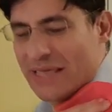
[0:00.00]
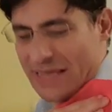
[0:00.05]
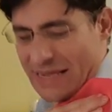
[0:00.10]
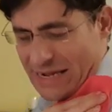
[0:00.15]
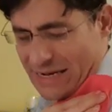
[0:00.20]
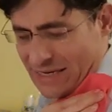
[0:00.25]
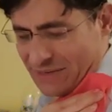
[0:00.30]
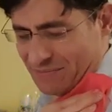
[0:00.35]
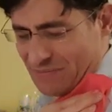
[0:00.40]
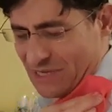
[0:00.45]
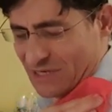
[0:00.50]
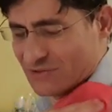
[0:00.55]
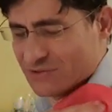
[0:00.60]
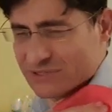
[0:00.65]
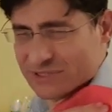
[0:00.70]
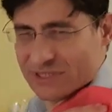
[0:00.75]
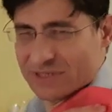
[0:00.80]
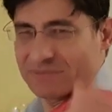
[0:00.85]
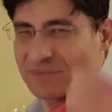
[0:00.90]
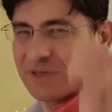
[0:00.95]
and it may
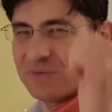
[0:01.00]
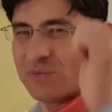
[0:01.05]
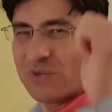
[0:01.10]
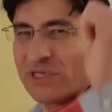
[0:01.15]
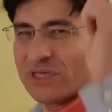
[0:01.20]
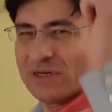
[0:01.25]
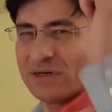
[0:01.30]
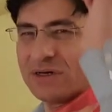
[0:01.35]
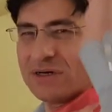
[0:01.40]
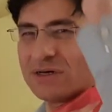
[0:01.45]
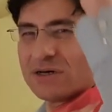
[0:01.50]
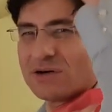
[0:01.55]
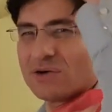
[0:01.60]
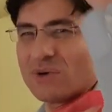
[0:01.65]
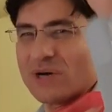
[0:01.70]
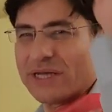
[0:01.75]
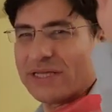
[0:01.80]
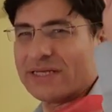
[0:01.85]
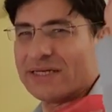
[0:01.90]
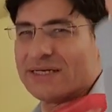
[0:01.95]
also mean we can't
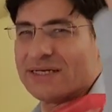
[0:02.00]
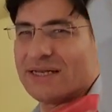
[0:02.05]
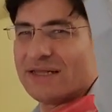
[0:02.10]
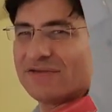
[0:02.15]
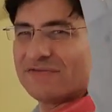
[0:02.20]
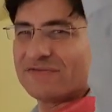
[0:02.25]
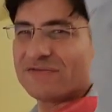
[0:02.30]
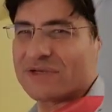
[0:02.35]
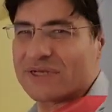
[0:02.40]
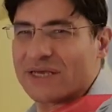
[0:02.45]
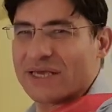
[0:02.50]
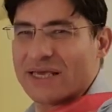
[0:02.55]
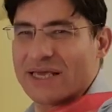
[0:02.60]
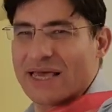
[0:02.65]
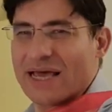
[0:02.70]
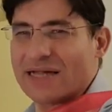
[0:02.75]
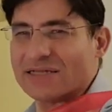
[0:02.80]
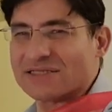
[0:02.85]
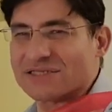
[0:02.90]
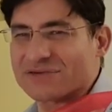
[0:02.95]
quite lift
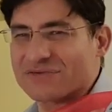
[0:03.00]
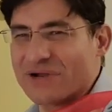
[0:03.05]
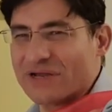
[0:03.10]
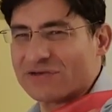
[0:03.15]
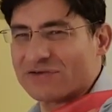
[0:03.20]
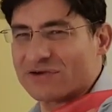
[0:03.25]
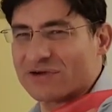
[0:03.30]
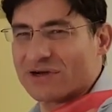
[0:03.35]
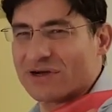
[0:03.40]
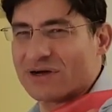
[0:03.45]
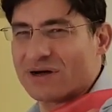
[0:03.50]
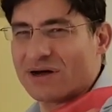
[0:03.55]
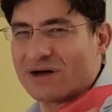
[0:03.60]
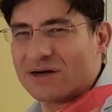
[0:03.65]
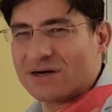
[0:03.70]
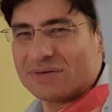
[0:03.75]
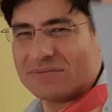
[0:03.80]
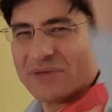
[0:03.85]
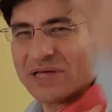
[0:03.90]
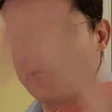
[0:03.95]
and stretch our
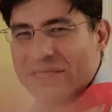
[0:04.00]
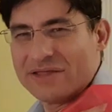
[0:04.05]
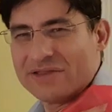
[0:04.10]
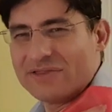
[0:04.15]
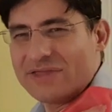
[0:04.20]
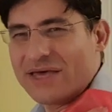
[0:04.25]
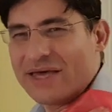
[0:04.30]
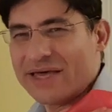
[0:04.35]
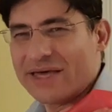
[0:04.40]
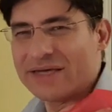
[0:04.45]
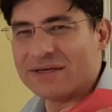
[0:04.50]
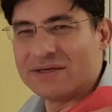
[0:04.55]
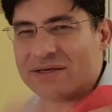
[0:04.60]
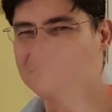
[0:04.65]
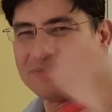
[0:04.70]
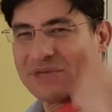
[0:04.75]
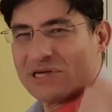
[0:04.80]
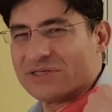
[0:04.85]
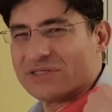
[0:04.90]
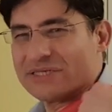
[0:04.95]
arm there
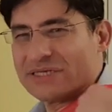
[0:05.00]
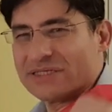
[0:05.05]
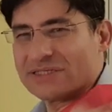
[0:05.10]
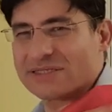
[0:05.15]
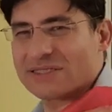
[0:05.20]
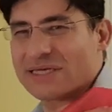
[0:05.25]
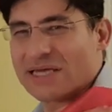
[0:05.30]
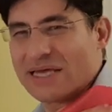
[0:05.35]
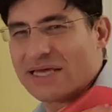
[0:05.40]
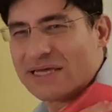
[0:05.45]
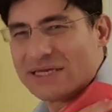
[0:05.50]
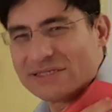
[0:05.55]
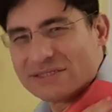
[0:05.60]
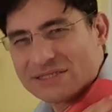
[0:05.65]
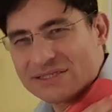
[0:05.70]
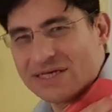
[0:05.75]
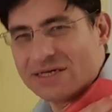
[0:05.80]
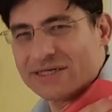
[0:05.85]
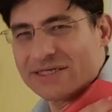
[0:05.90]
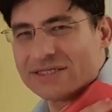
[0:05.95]
because it's
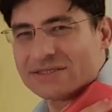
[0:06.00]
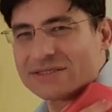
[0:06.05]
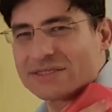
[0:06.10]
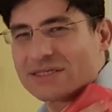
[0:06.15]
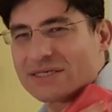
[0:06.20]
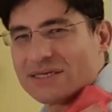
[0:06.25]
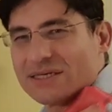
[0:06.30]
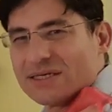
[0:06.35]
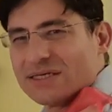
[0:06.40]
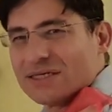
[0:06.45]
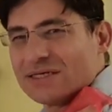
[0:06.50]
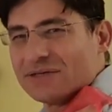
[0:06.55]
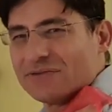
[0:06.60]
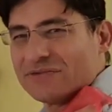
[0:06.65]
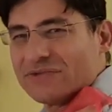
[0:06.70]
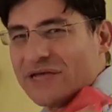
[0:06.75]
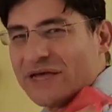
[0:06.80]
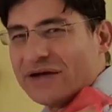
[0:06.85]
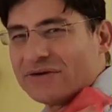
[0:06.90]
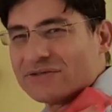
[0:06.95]
tight
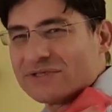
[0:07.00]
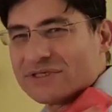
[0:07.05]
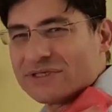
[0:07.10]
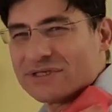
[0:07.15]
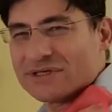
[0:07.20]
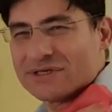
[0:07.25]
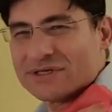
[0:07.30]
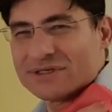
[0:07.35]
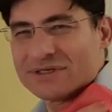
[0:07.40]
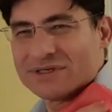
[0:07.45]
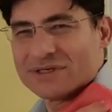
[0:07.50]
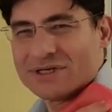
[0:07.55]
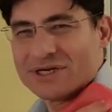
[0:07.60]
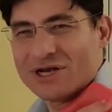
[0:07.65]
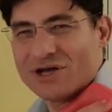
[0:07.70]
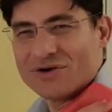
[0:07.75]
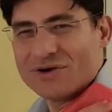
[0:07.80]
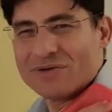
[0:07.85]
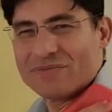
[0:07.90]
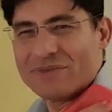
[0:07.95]
down to the lower